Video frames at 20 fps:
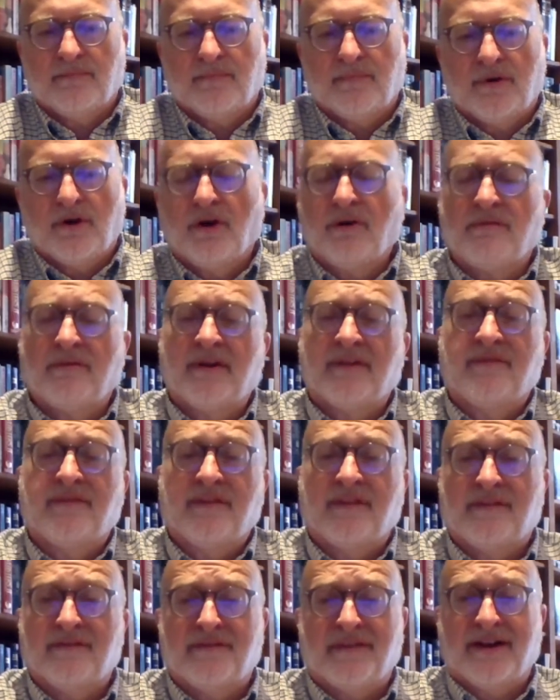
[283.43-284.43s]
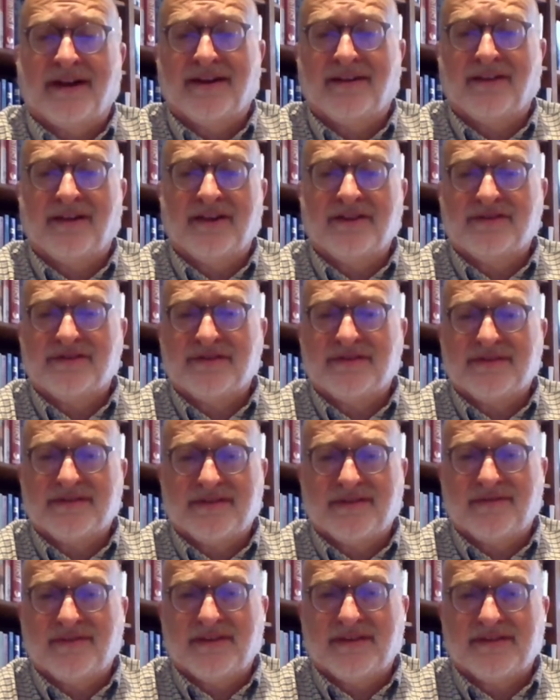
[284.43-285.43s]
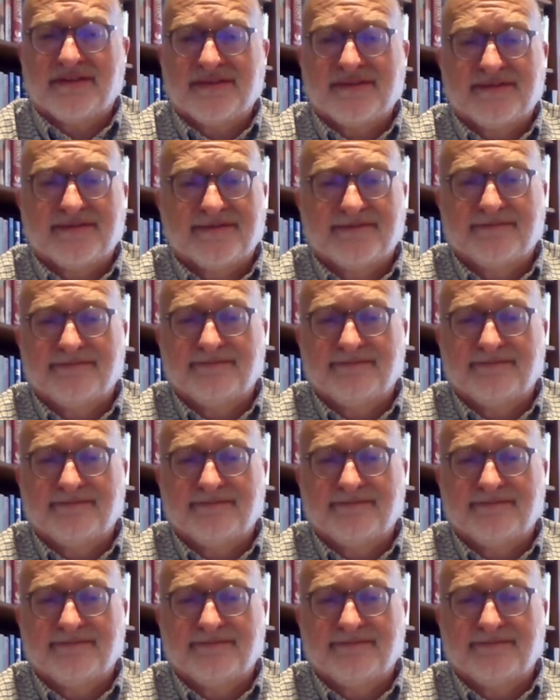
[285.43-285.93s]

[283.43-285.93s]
horrific violations of this